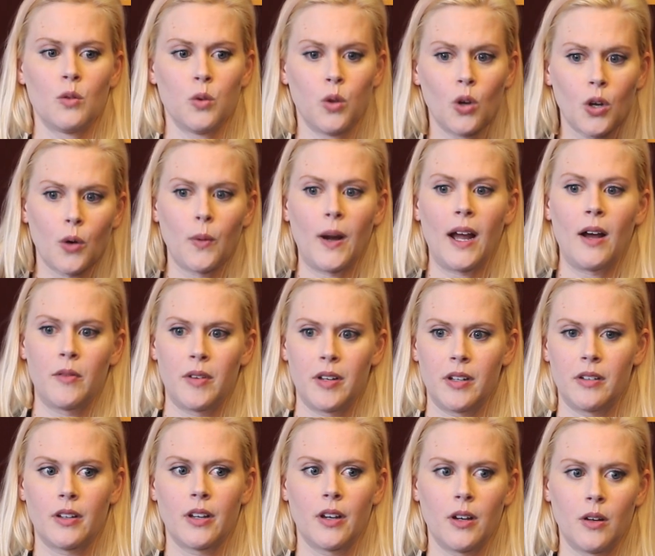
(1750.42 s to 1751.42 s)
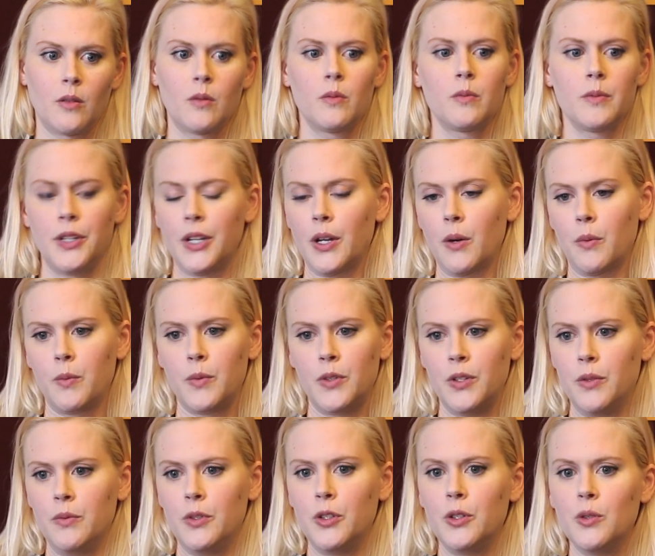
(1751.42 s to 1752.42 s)
look around and go, you
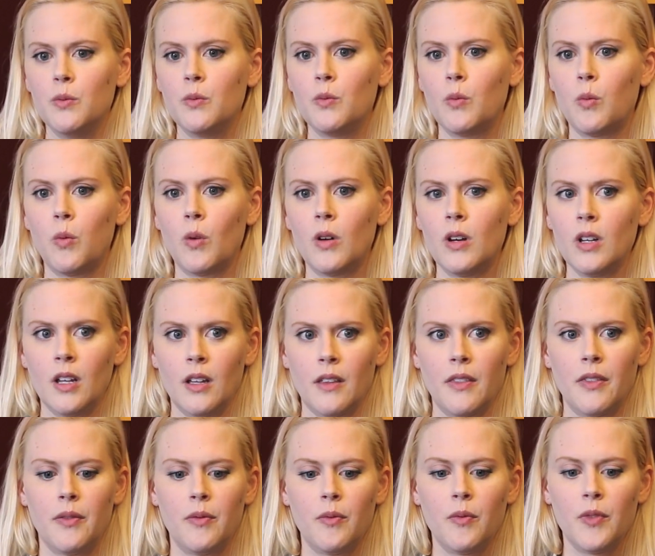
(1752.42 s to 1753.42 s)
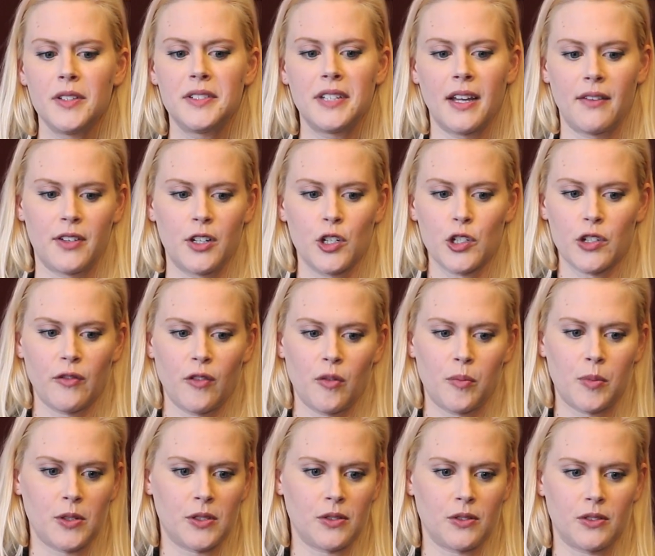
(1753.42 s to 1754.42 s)
know, the definition
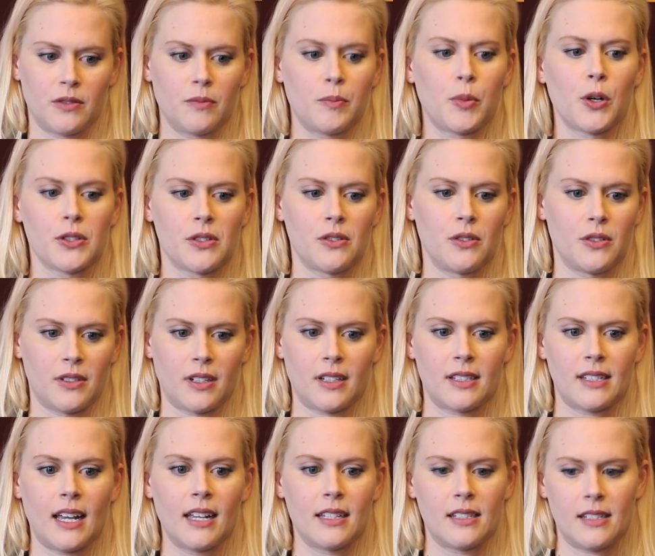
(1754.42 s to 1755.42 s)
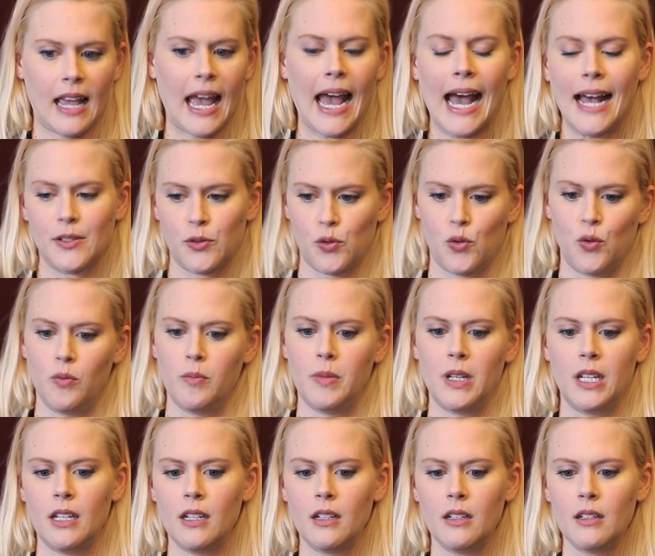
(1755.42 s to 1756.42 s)
of personal success has to
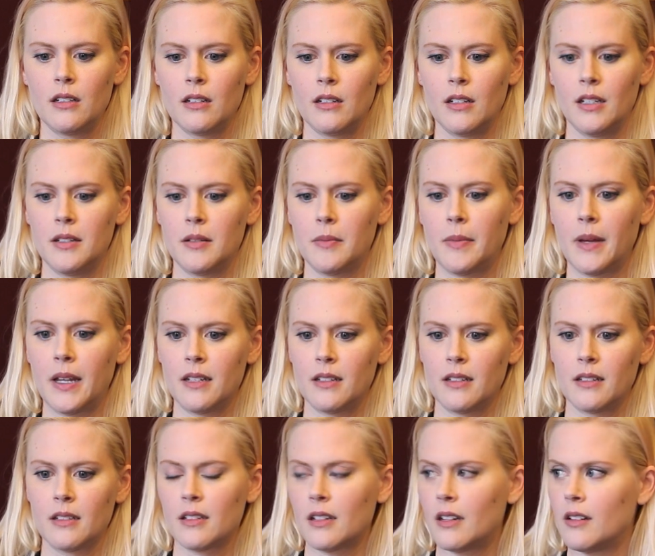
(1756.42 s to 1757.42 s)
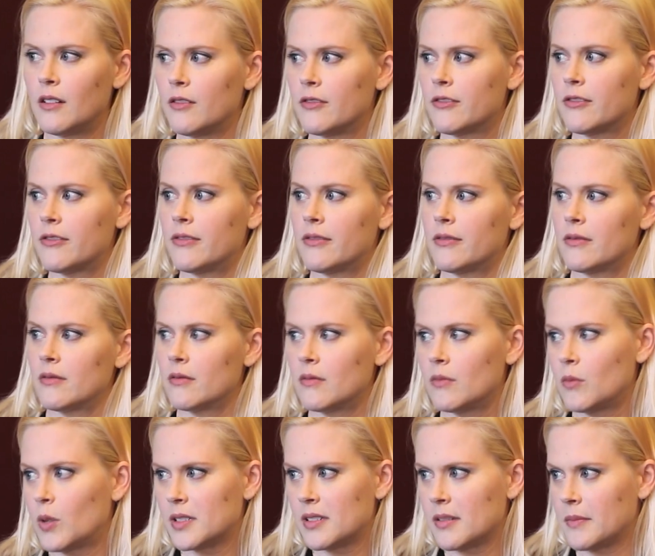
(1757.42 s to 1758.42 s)
be independent of
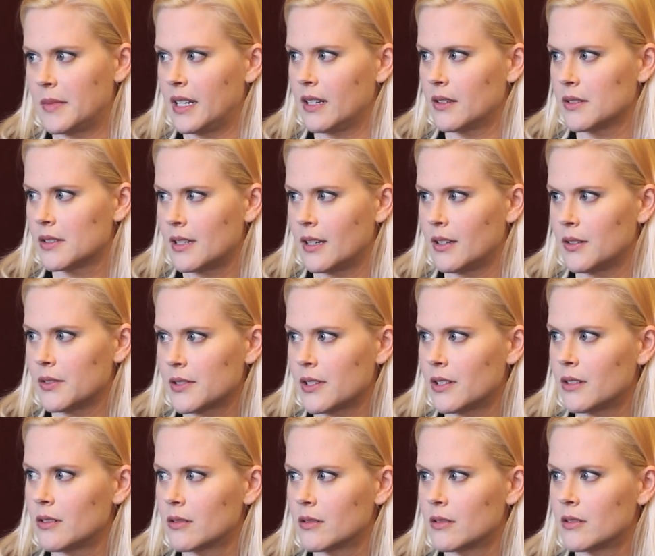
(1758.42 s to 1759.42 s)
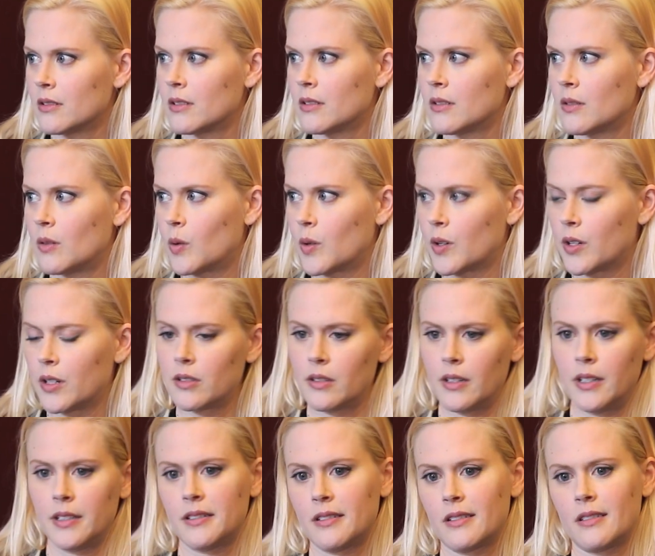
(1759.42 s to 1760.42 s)
what somebody else tells you, or
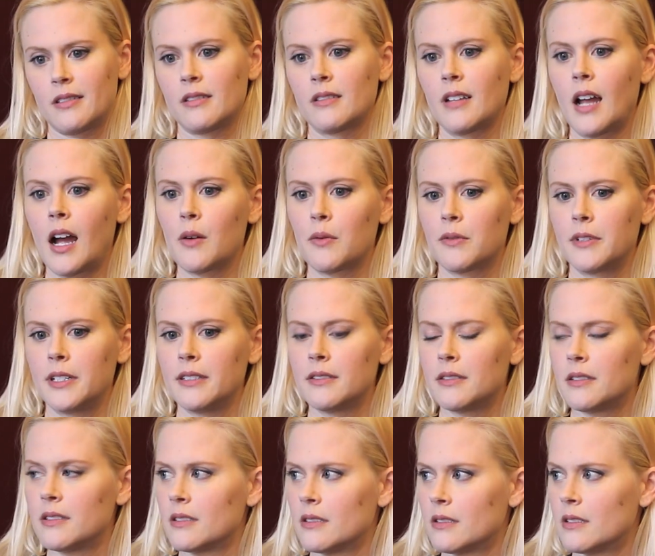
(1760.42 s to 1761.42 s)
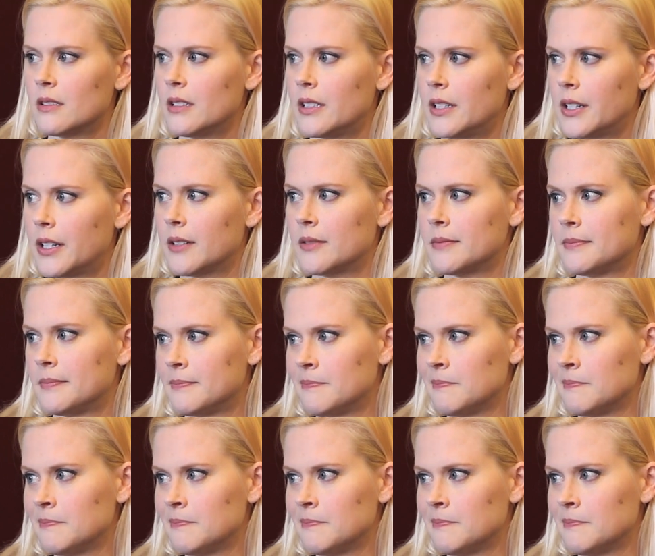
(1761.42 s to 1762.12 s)
it's not real, you know.